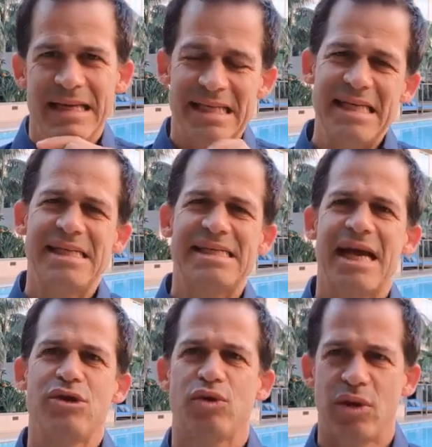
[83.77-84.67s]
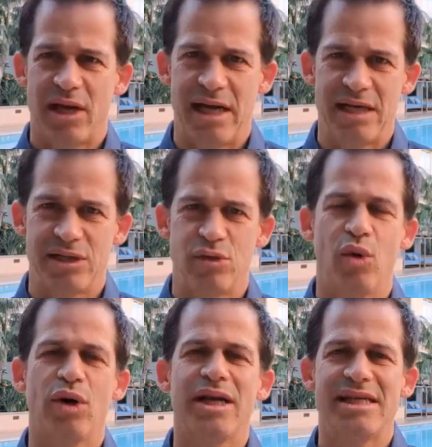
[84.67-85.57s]
Decentralized
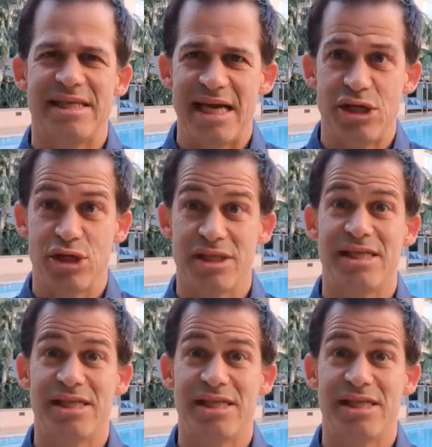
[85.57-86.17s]
organizations